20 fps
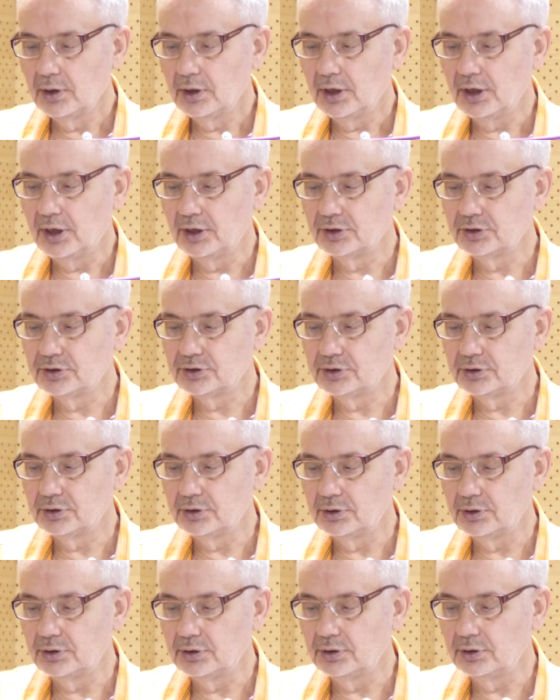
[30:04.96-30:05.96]
and
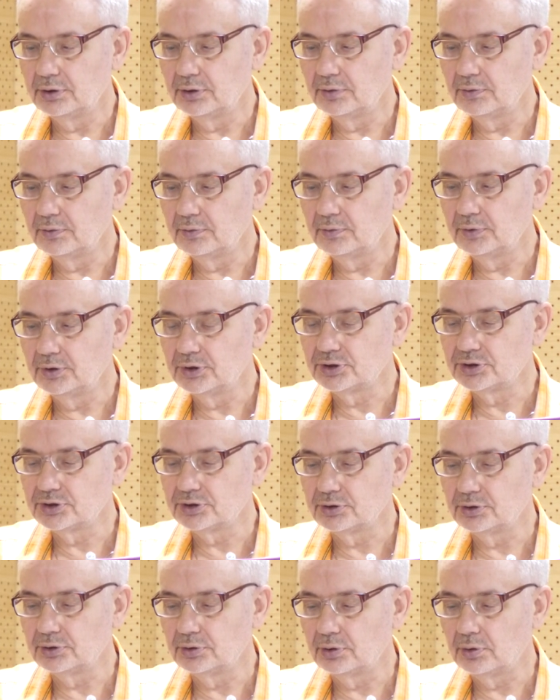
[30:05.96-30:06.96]

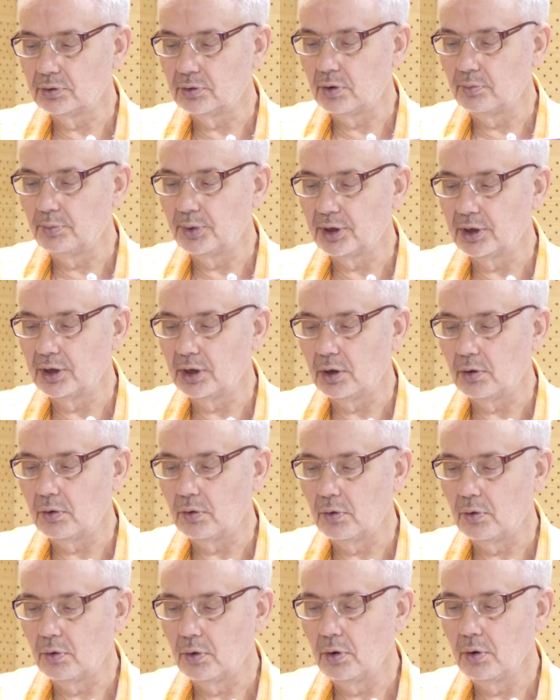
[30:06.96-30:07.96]
with omega
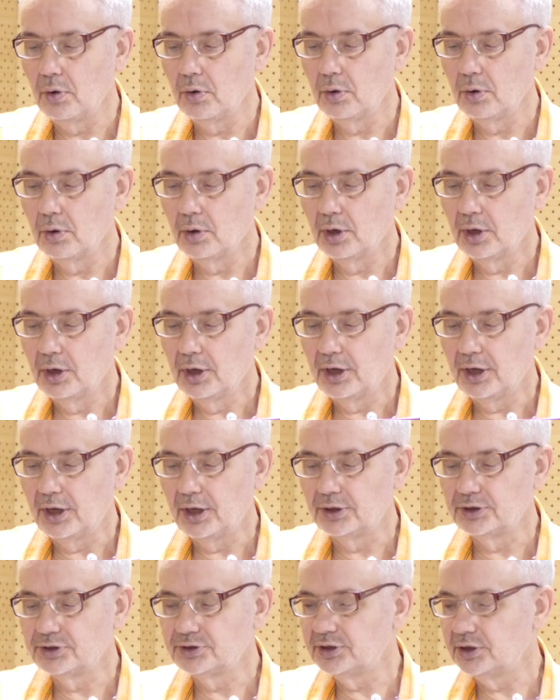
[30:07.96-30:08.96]
O,
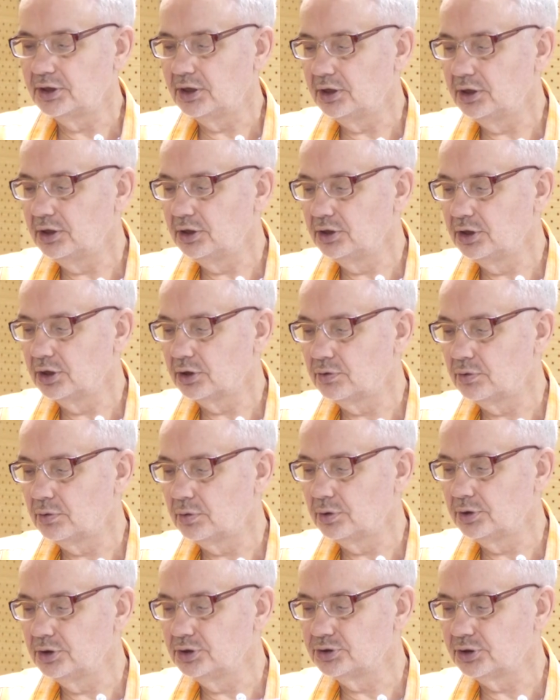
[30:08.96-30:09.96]
and the inner
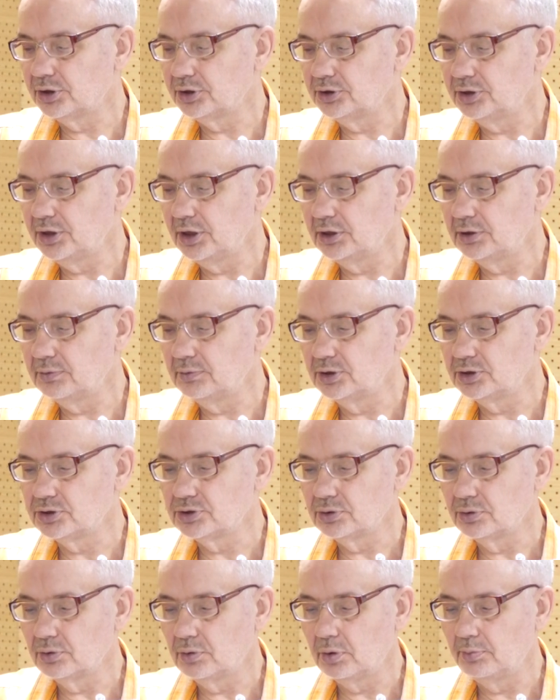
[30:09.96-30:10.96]
core is rotated with
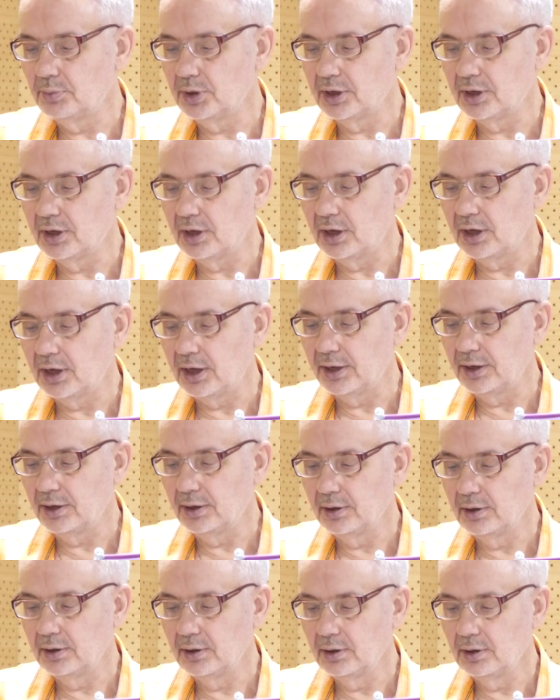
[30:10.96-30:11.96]
omega I.
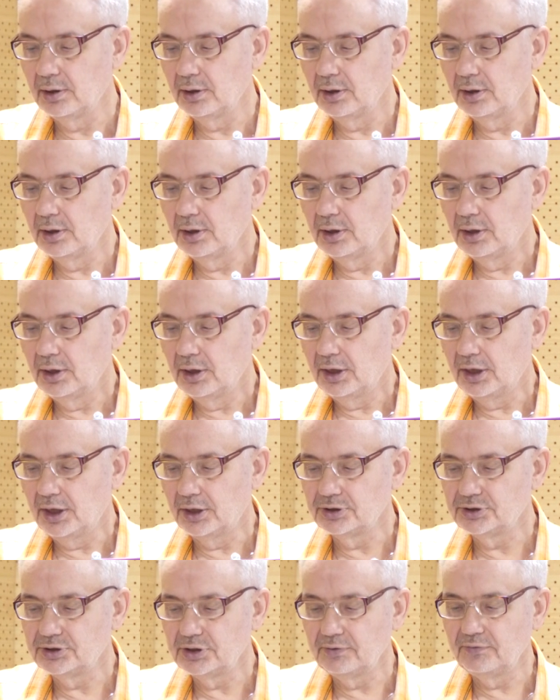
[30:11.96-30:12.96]

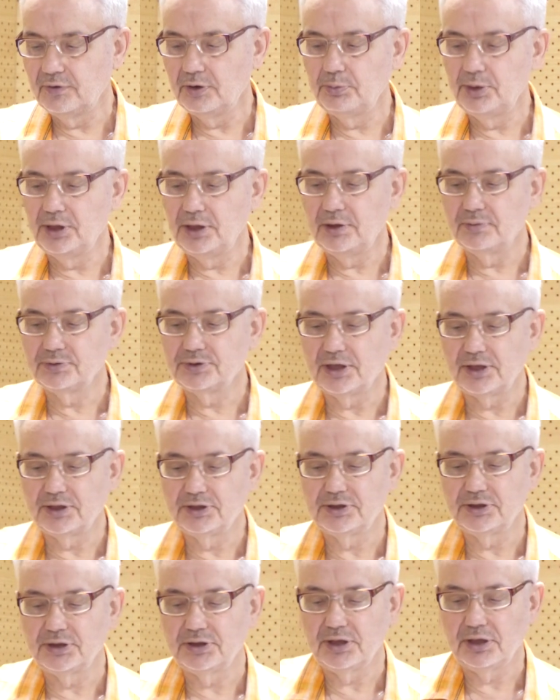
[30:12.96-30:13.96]
And then we believe
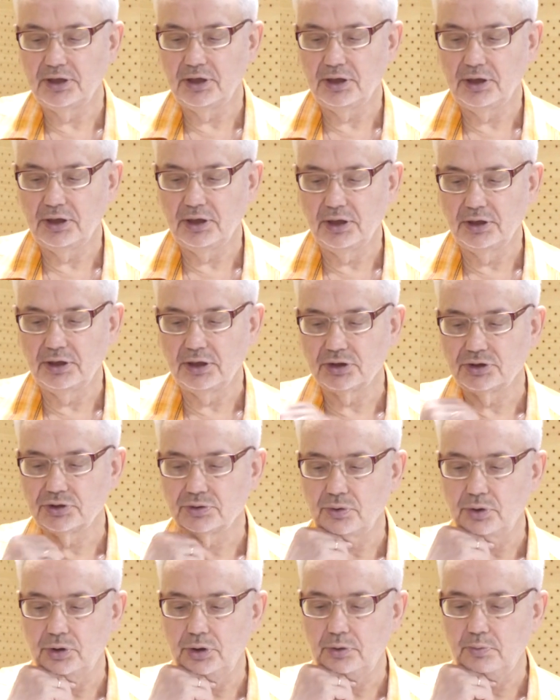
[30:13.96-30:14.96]
that the inner
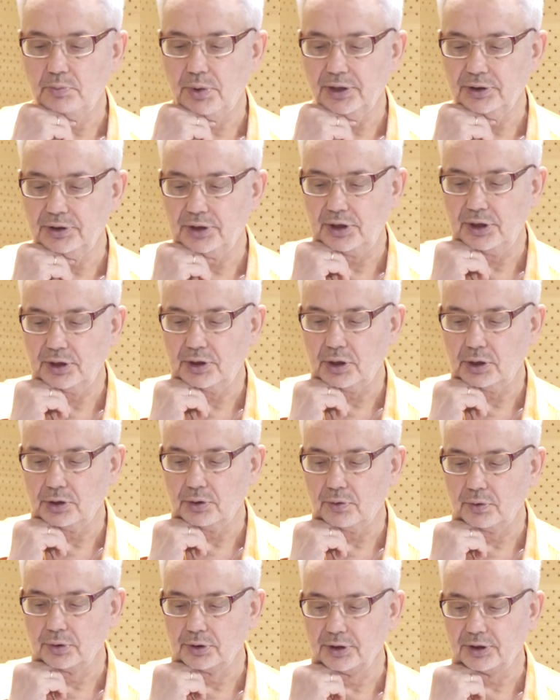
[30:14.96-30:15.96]
solid boundary can
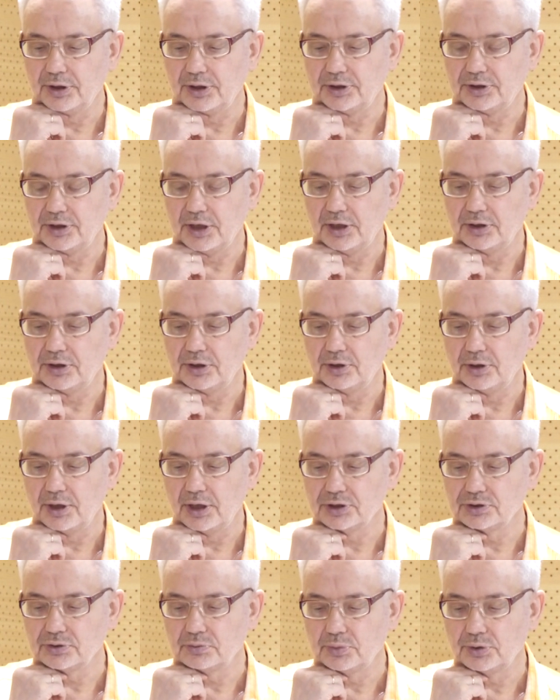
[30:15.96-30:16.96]
only rotate in
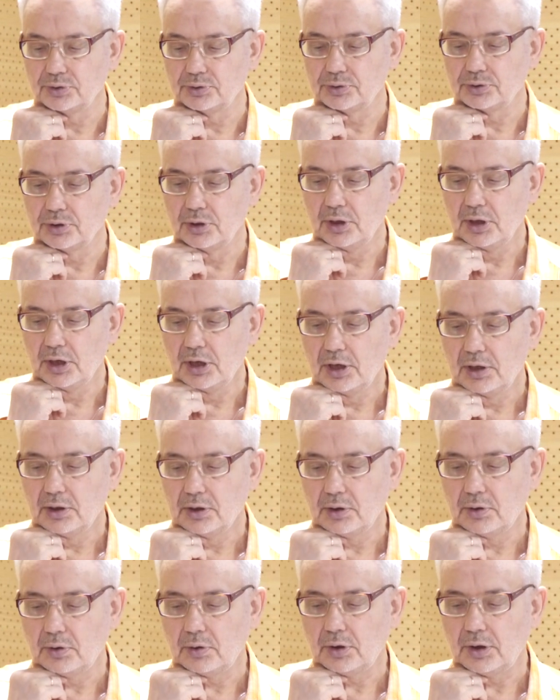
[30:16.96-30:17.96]
azimuth,
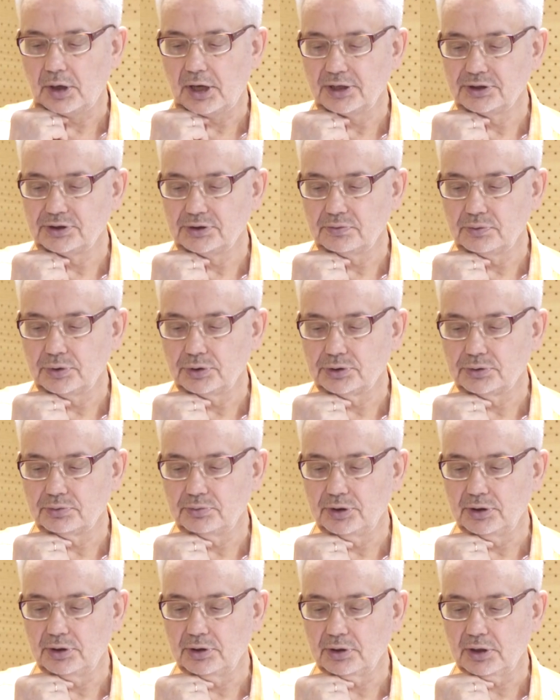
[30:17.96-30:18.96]
or other words,
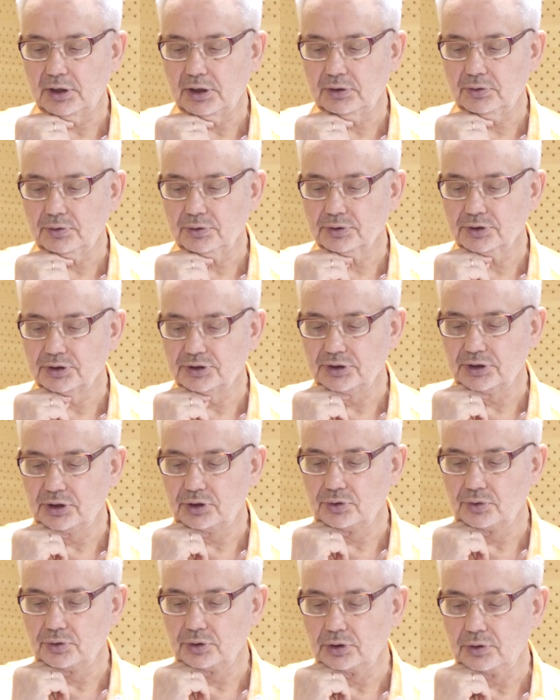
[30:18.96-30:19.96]
along the
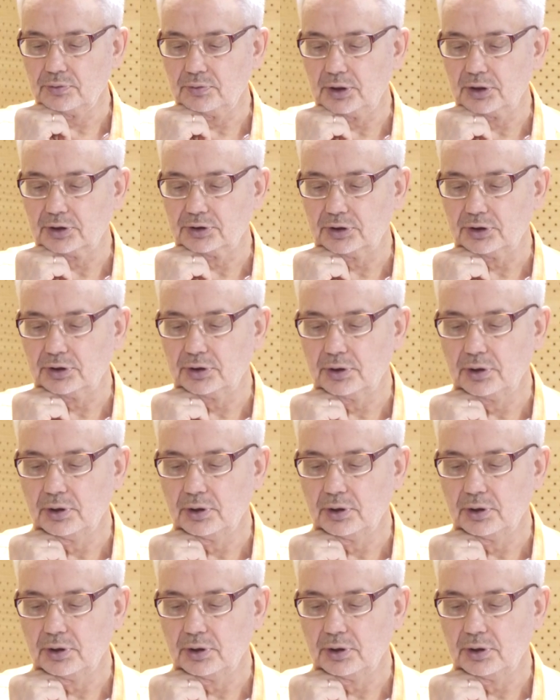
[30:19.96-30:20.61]
unit vector.